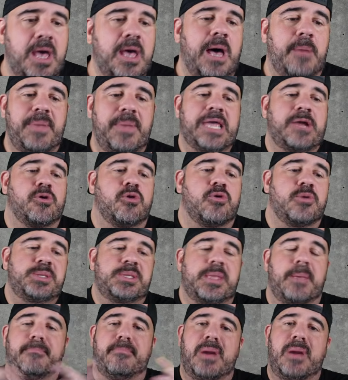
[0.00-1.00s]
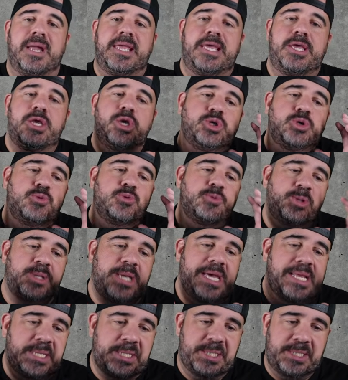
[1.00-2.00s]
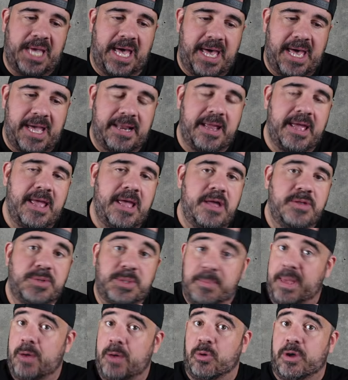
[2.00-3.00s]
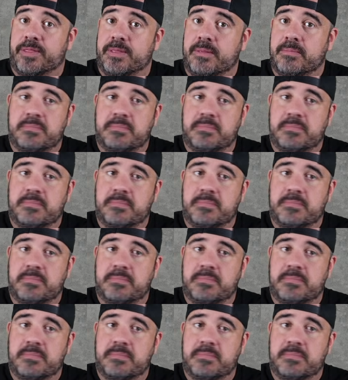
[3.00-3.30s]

A bankroll is the money you set aside to bet with.